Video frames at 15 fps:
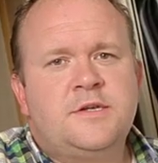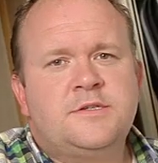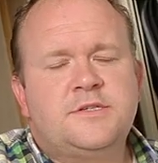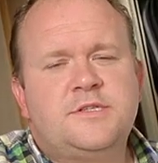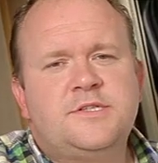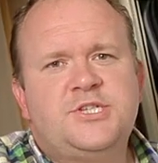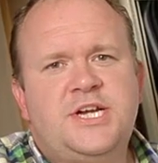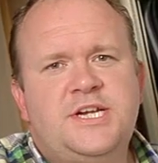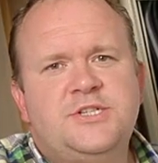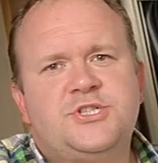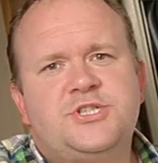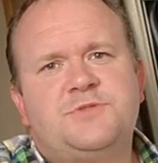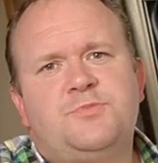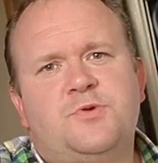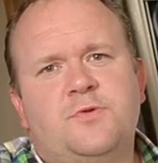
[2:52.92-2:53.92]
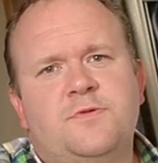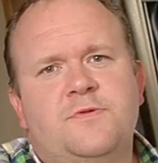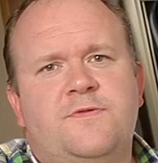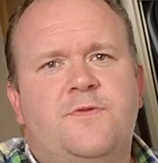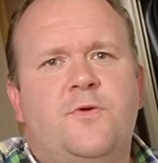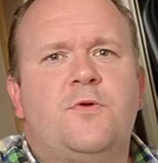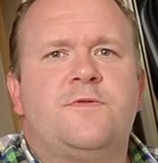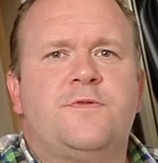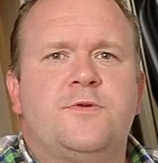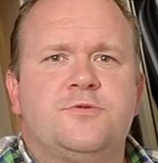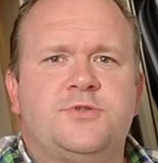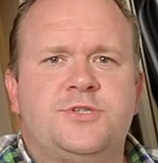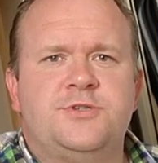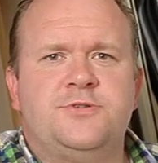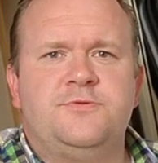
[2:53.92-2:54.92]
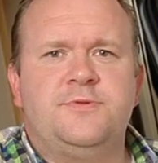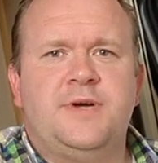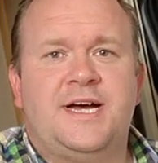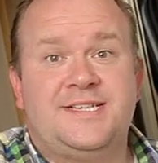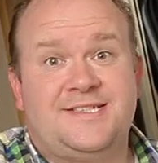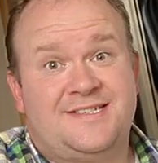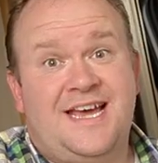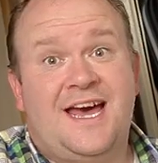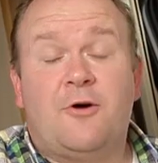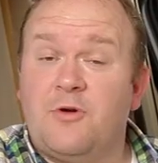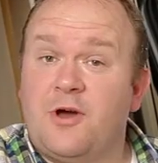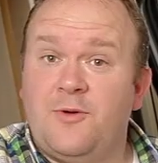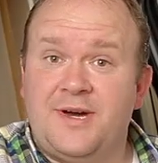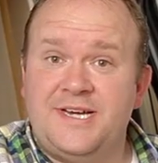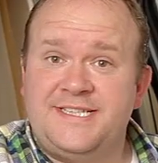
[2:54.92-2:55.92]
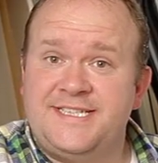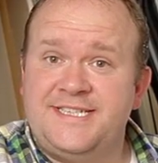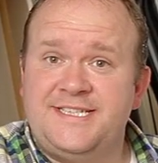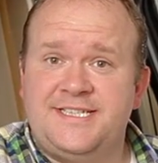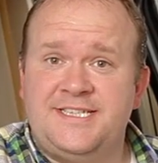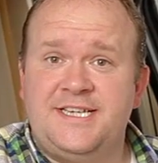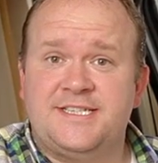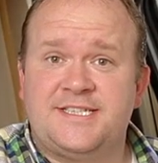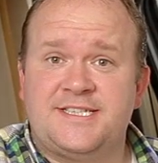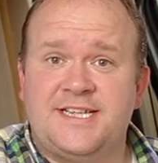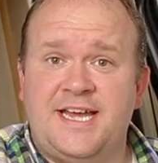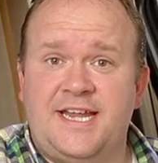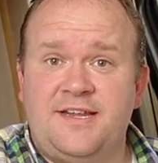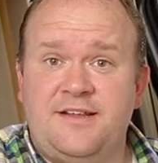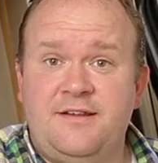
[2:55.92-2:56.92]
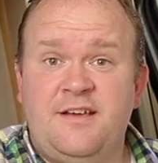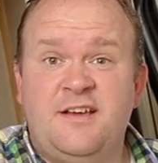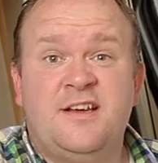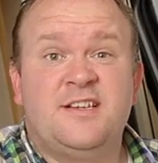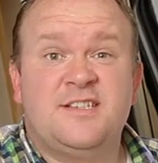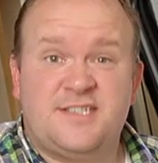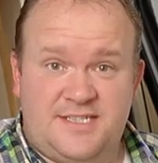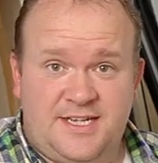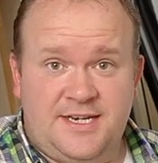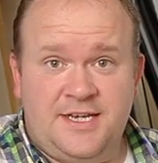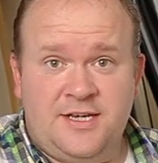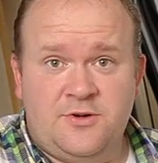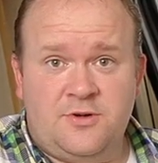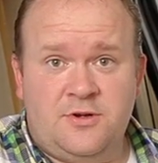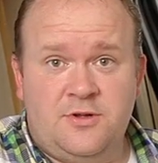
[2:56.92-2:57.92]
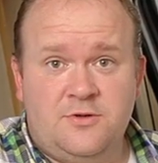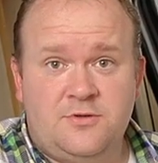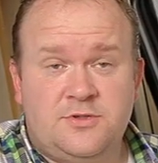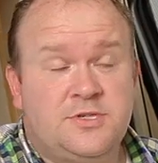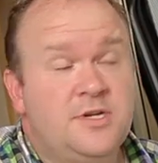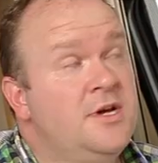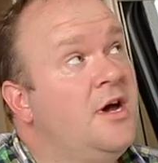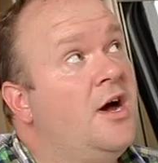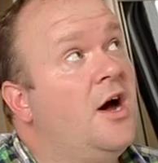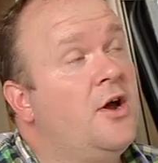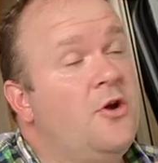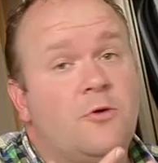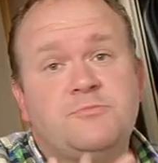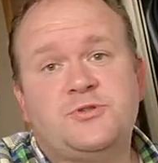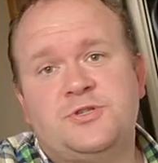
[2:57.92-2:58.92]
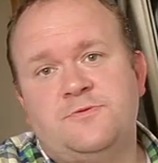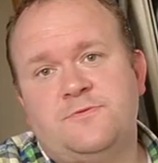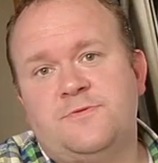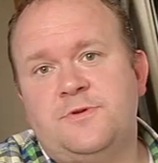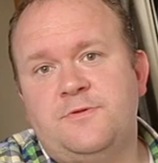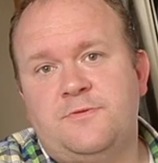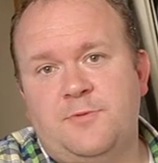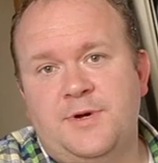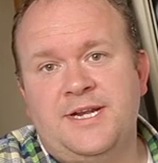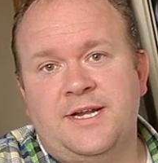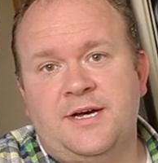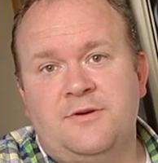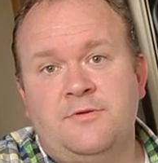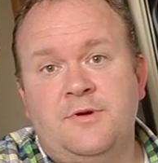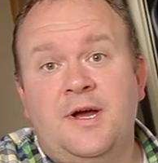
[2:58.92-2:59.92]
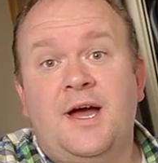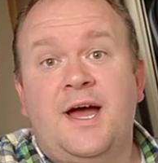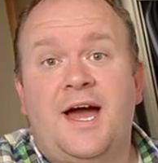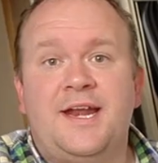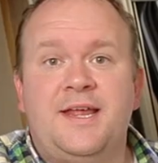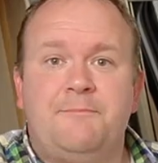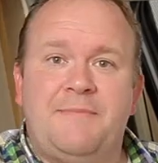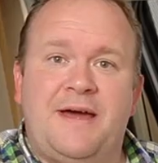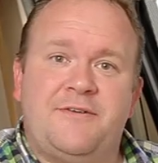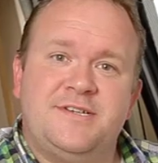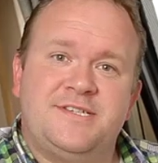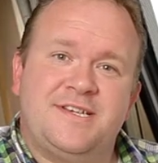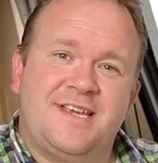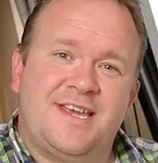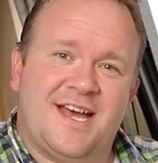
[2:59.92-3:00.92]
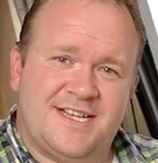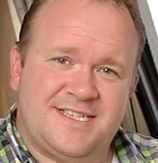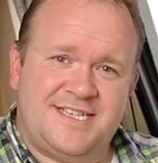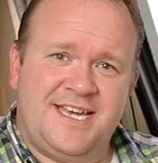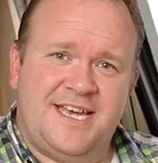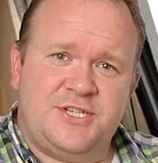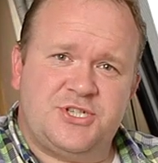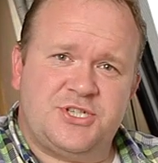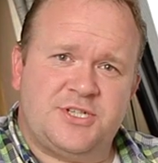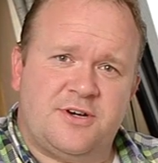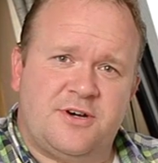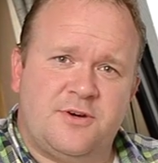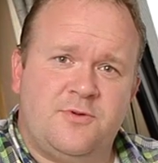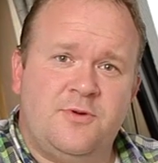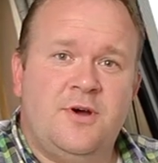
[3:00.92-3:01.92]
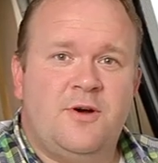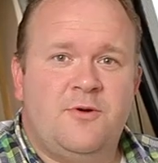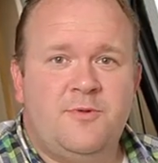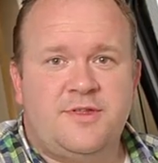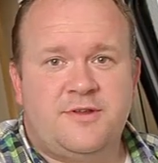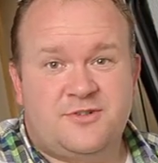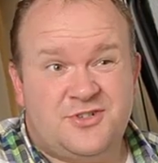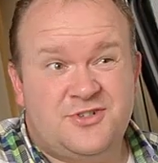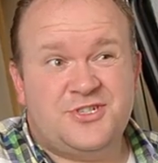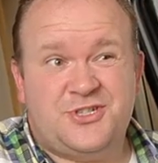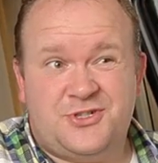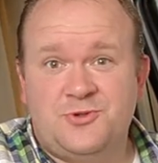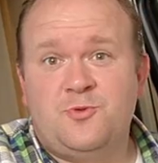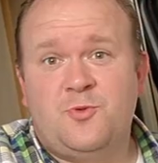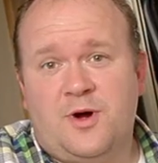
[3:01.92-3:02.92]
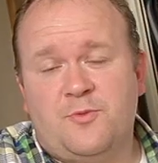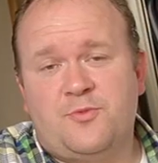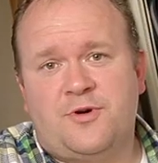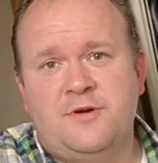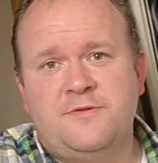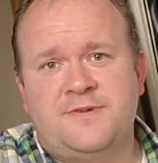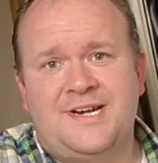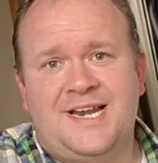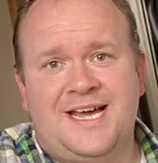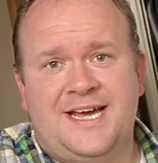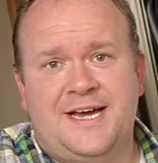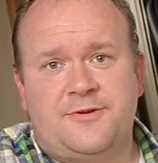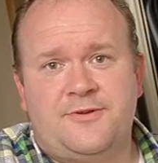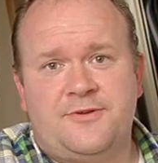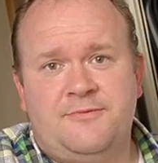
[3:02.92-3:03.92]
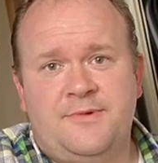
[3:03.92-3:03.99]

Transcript: So the Challenger Sport 442 has AL-KO ATC as standard, stunning good looks, an optional roof window, and it marries cutting edge style with a traditional well proven layout.